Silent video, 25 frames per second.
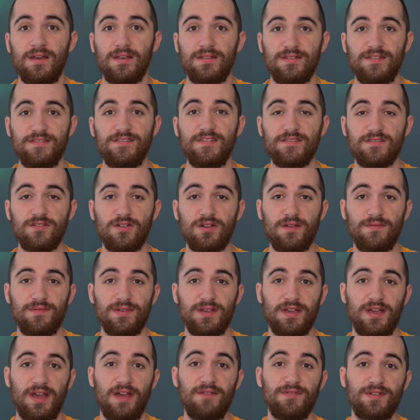This is gonna
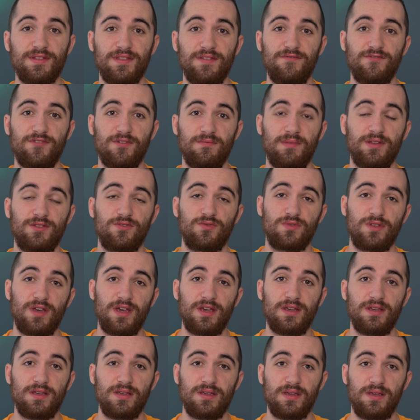be everything from me
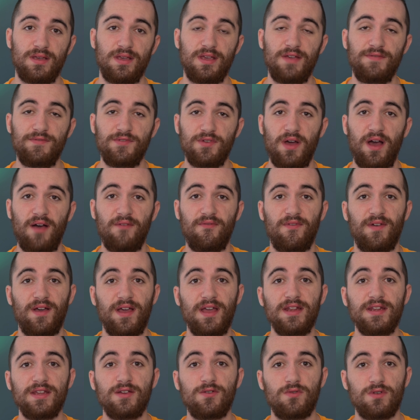today. If you have
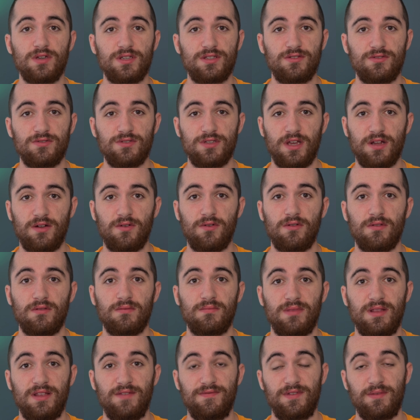any questions at all,
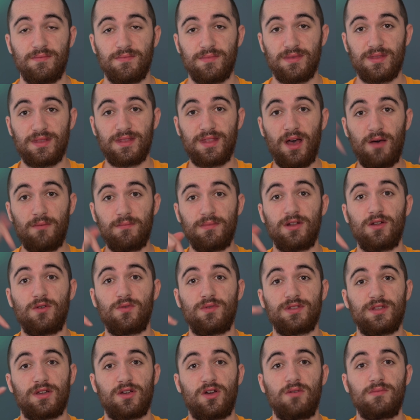leave them down below
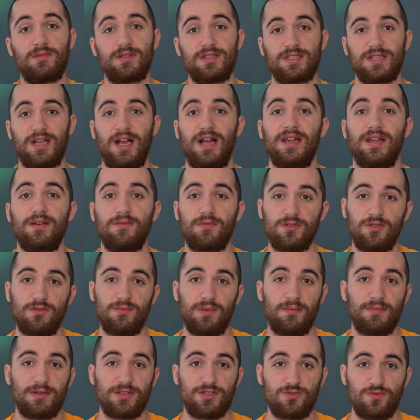in the comments and I will do
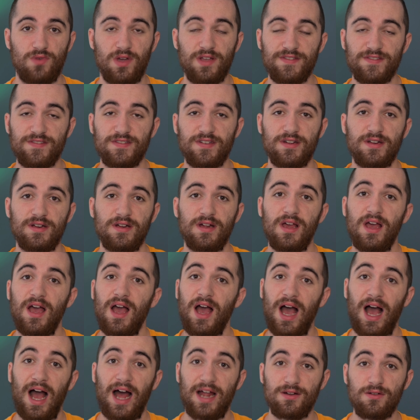my best to answer.
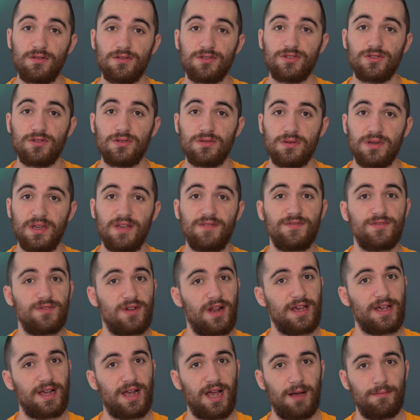And also, if you
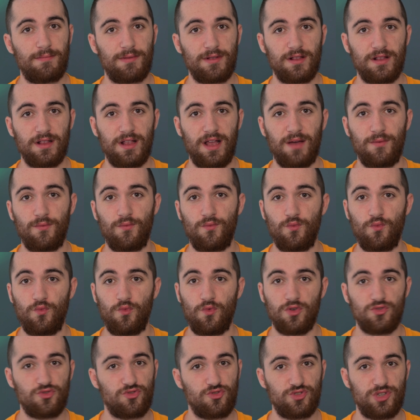like Apple and
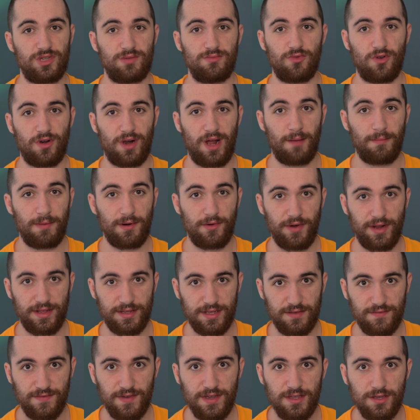want to see more
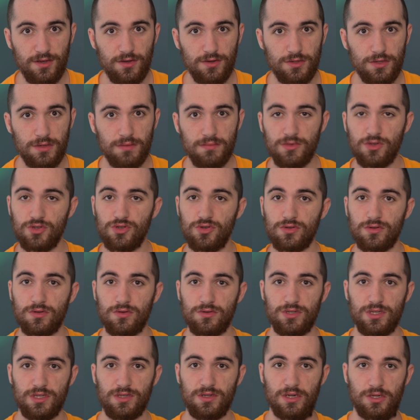Apple-related videos, you should
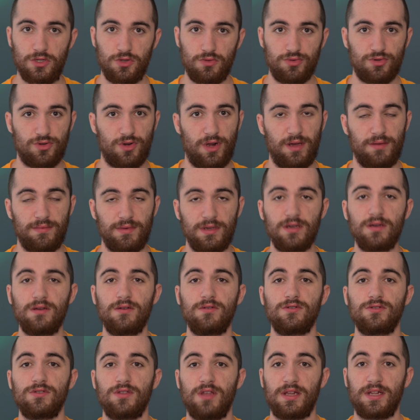consider subscribing,
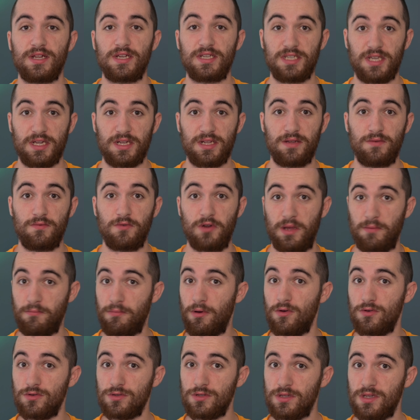because that's exactly what I
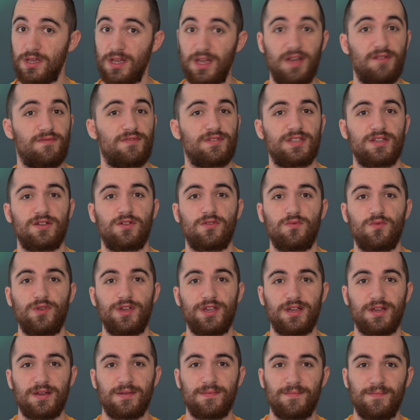post every single
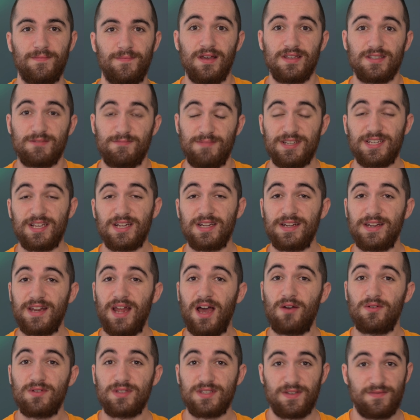week. Especially
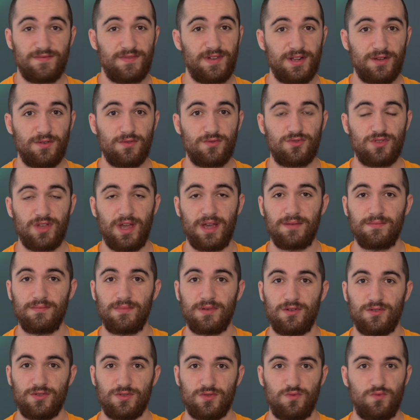now, it's a very good time
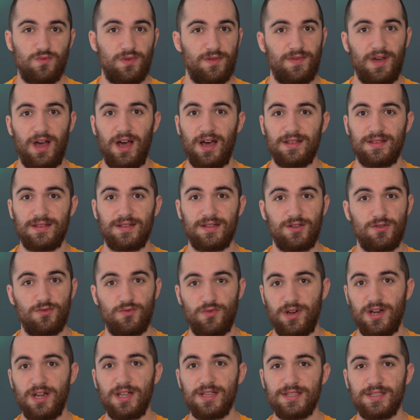because we've had the new
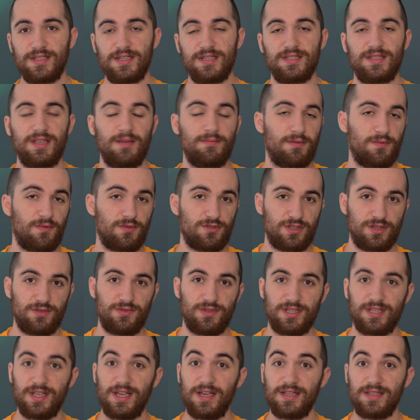releases, the Apple Watch
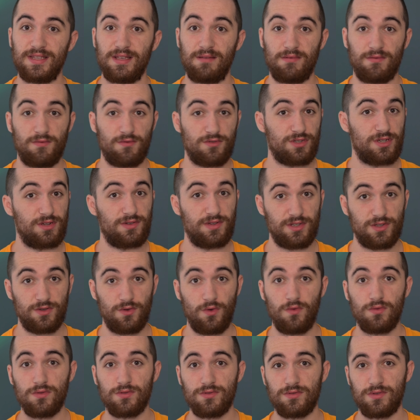Series 8, the Apple Watch Series
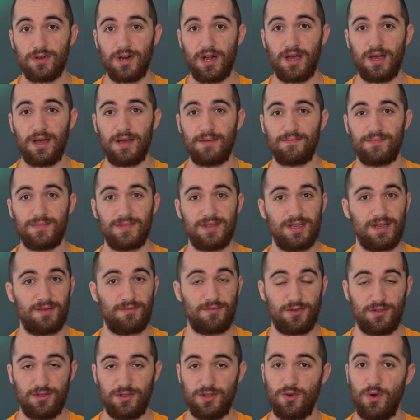Ultra, the
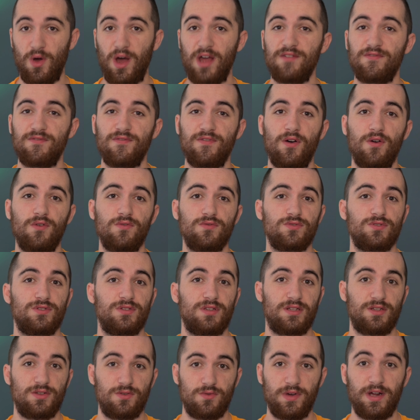new iPhones,
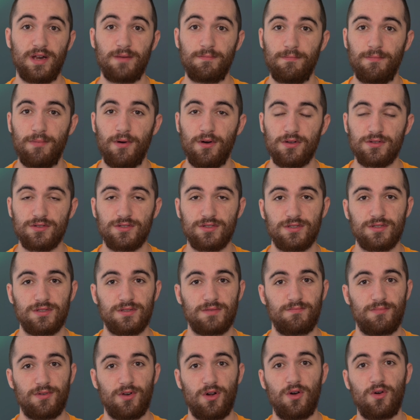the new
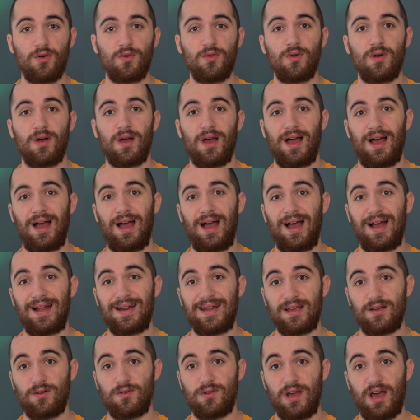AirPods Pro,
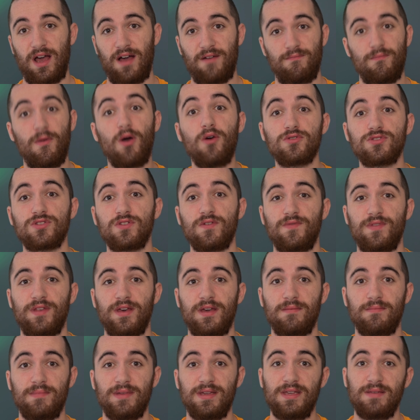and I'm gonna have most of
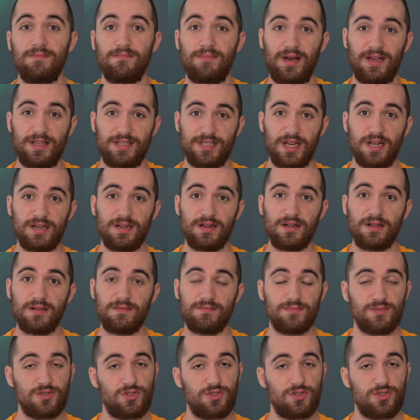them in my channel.